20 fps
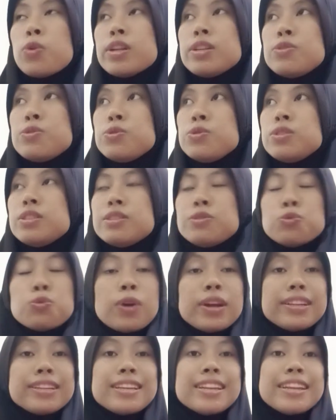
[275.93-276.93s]

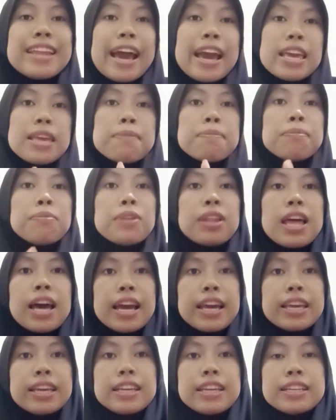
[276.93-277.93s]
did I
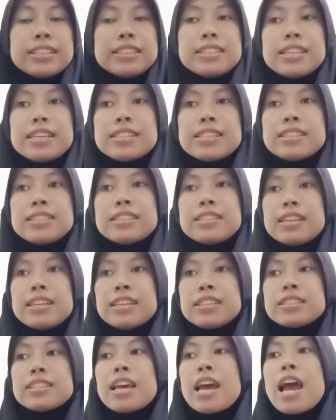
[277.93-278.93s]
imply in this
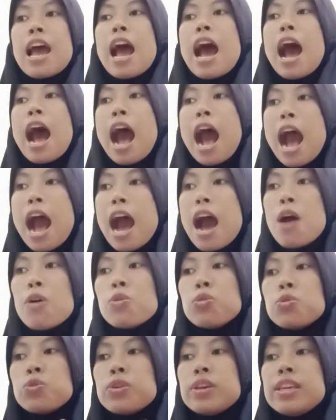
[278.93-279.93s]
is
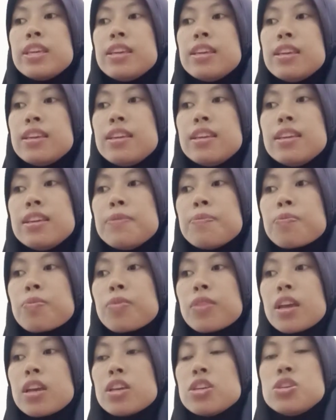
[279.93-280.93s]
how he
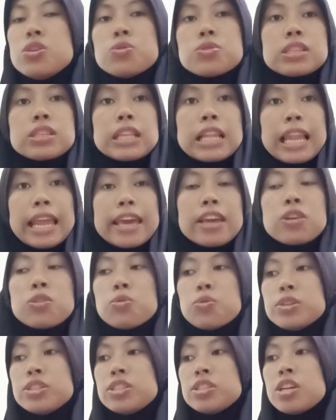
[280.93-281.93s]
used
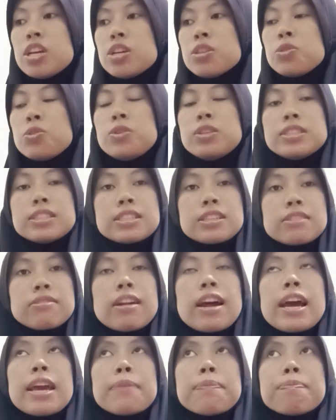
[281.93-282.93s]
language to
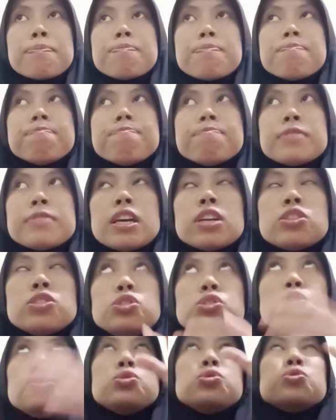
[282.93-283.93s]
describe,
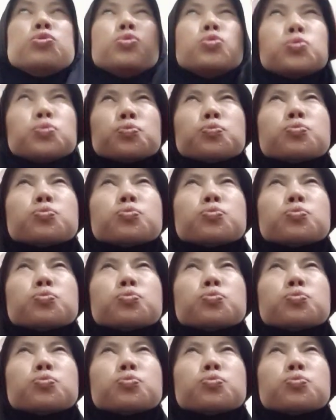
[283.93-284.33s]
to